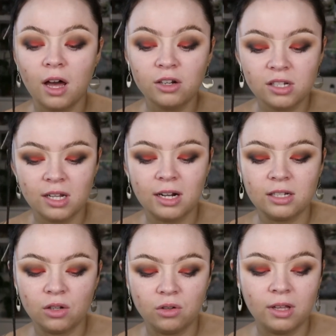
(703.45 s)
I just think
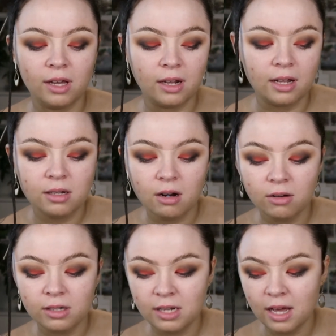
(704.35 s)
that's a good thing. That's all I'm
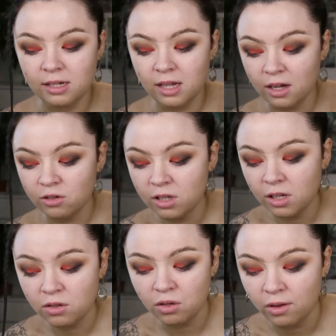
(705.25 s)
gonna say, is that I just
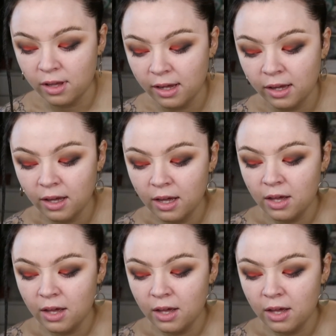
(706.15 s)
think it's a good thing